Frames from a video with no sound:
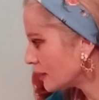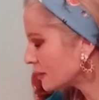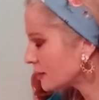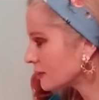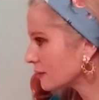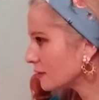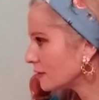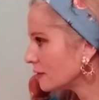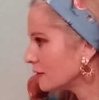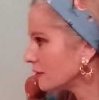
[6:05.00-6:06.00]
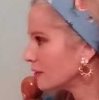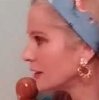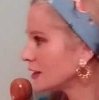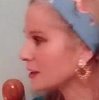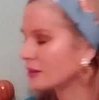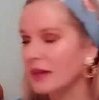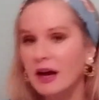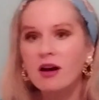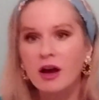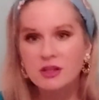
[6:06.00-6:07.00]
it's it's
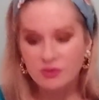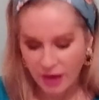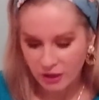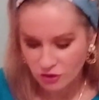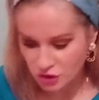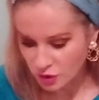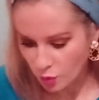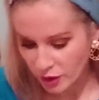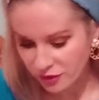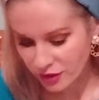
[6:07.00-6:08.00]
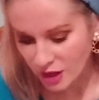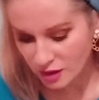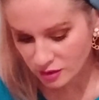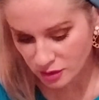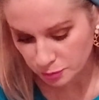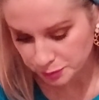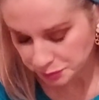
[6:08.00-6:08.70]
that kind of energy where things